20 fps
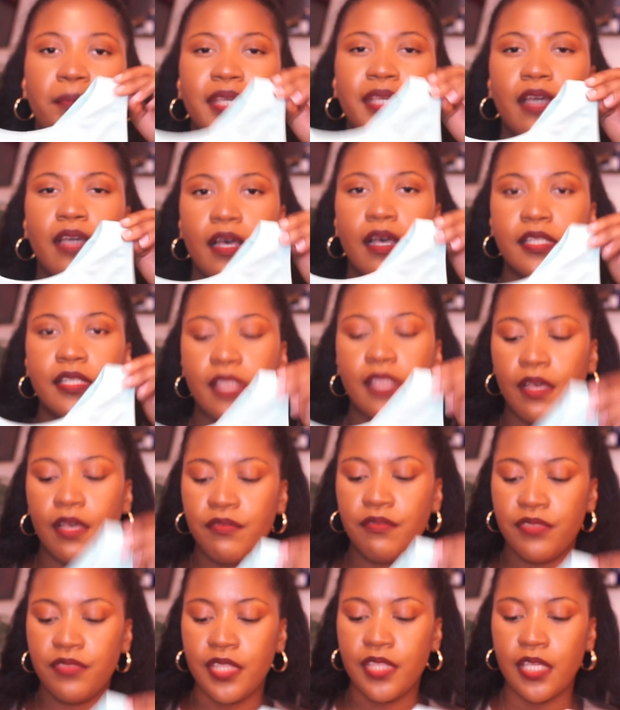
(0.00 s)
because
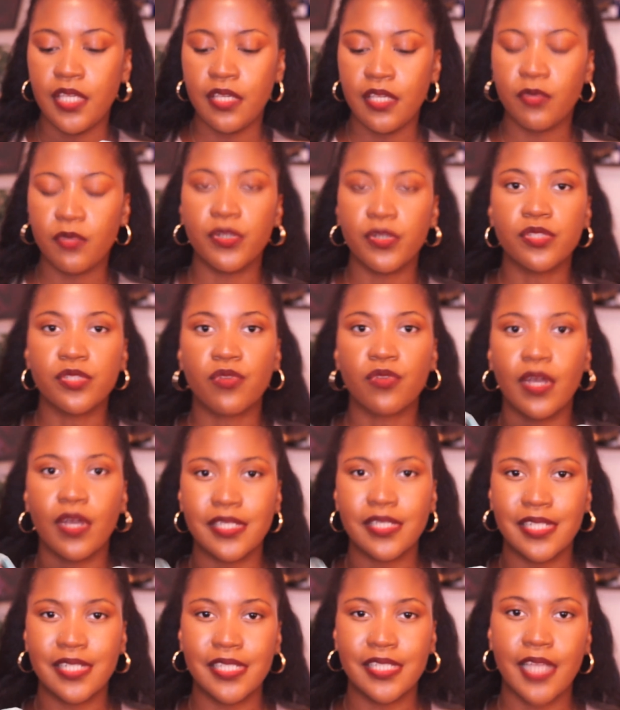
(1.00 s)
of the
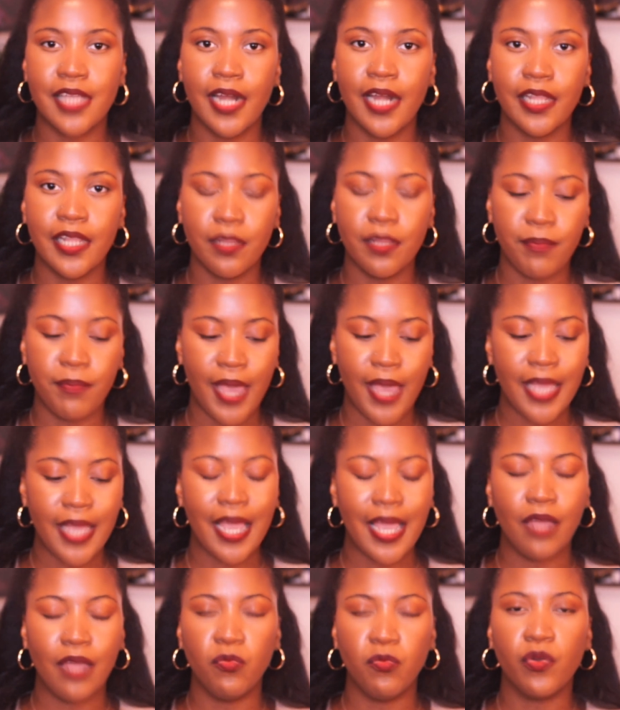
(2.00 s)
crisscross design in the
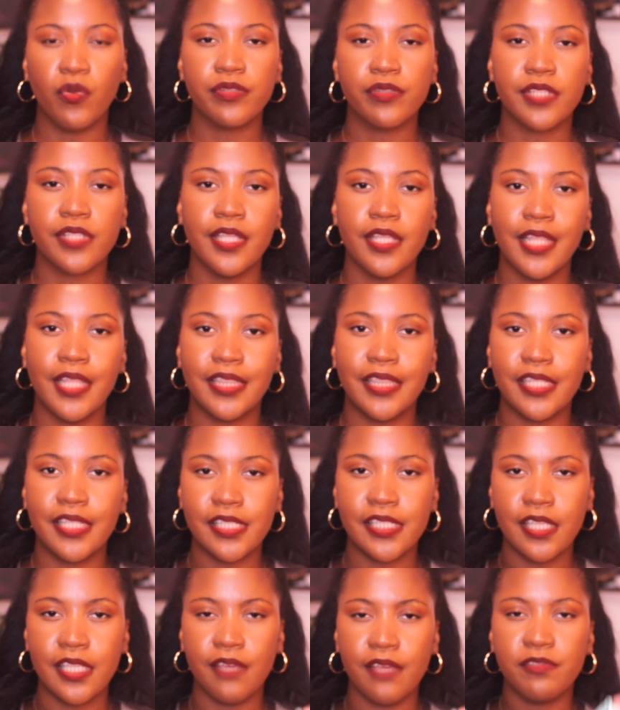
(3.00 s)
back, I will say that
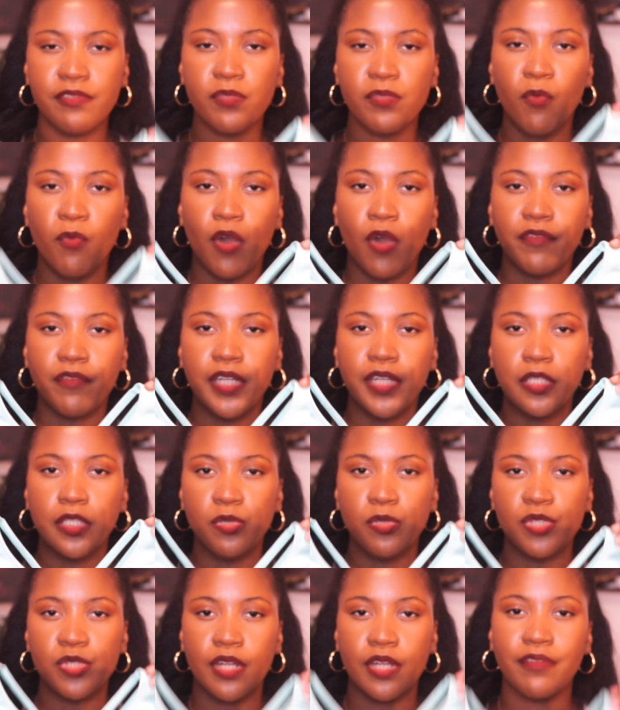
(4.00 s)
this gives more of an
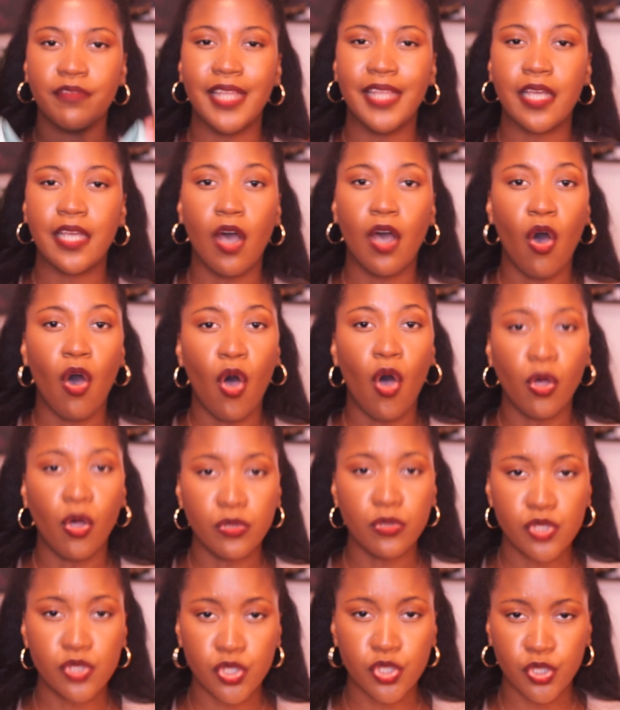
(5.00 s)
illusion of like a
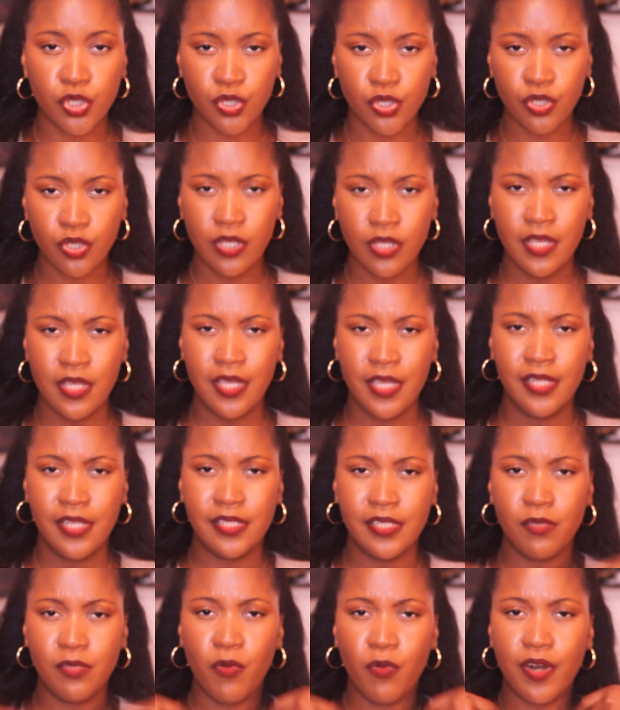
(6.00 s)
halter
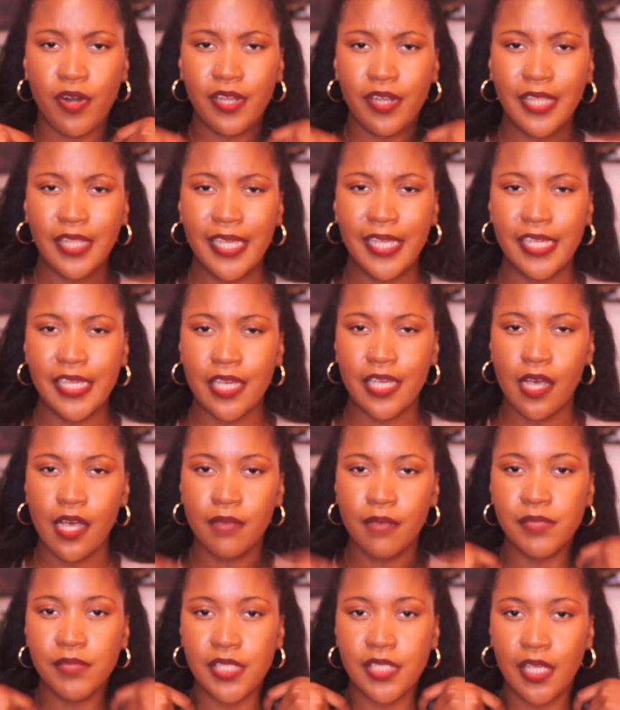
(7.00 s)
where like it
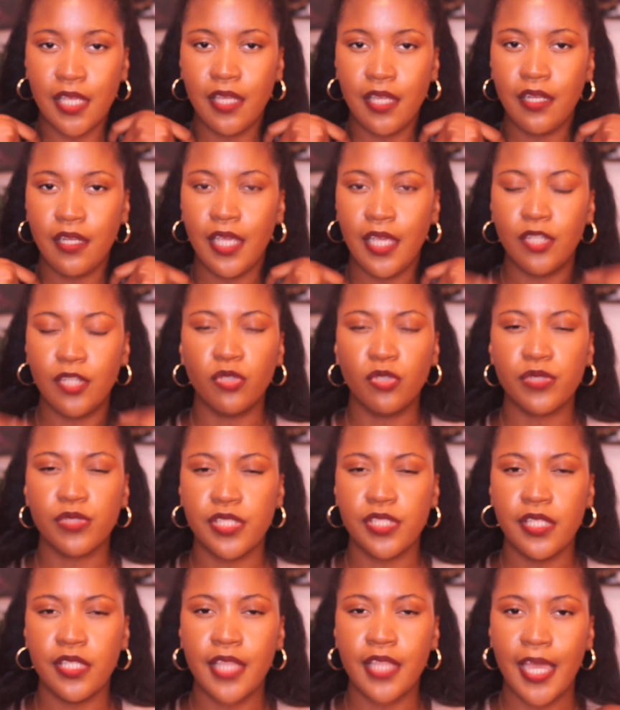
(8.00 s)
comes in, and you'll
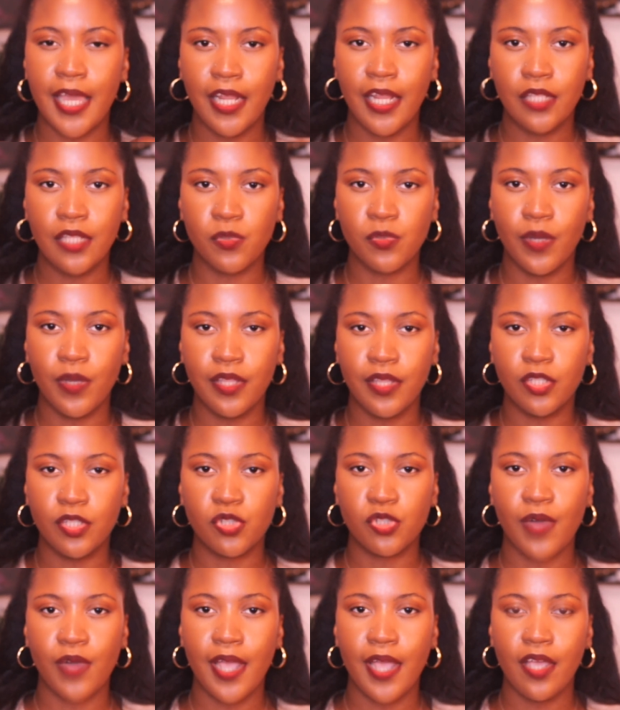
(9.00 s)
see that as well in the
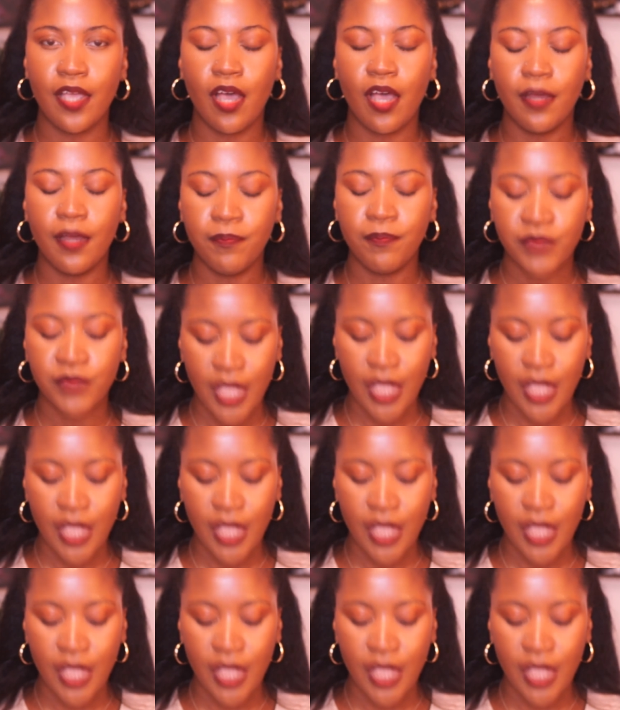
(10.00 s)
try-on.